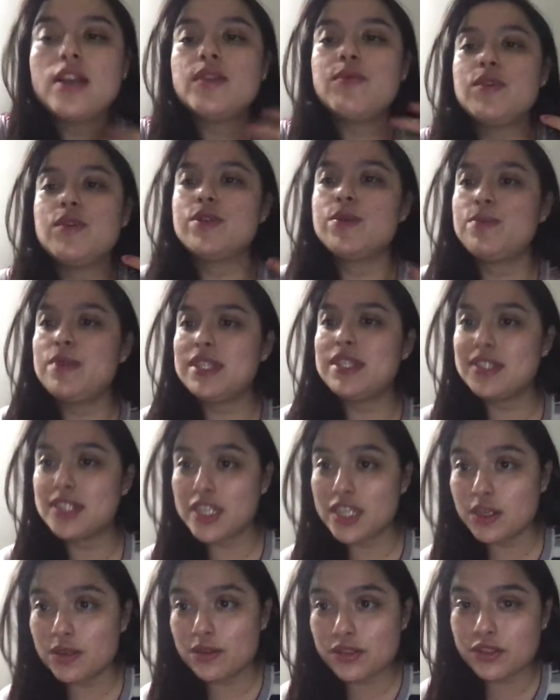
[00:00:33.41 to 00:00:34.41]
which means
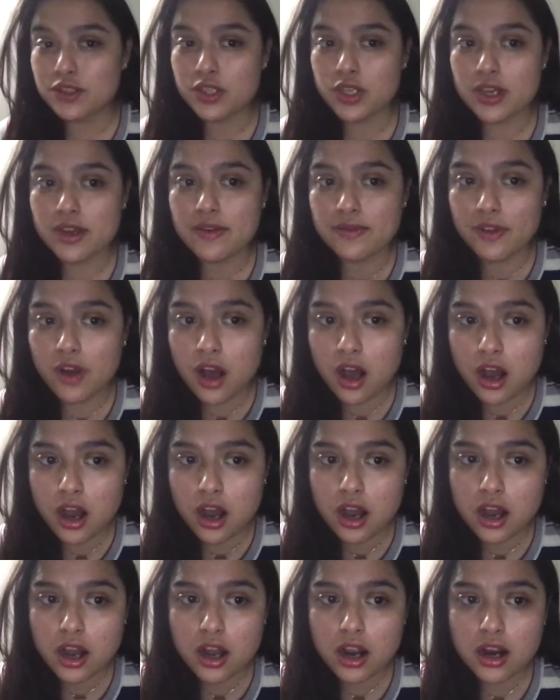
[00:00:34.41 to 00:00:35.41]
decreased
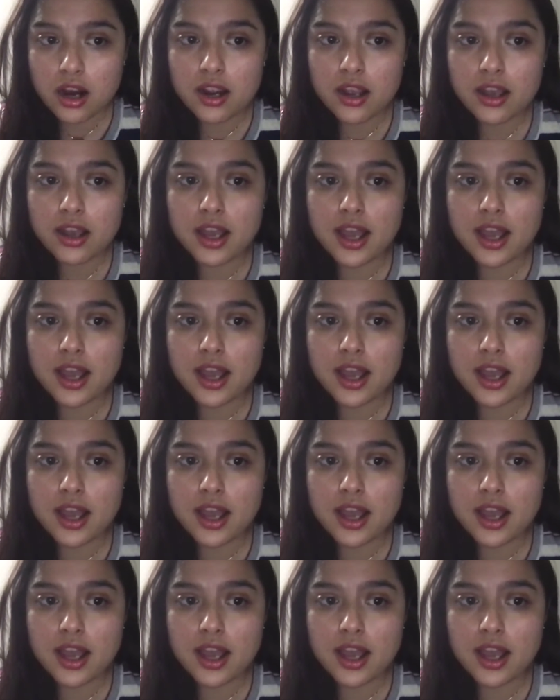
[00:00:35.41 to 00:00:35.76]
GFR,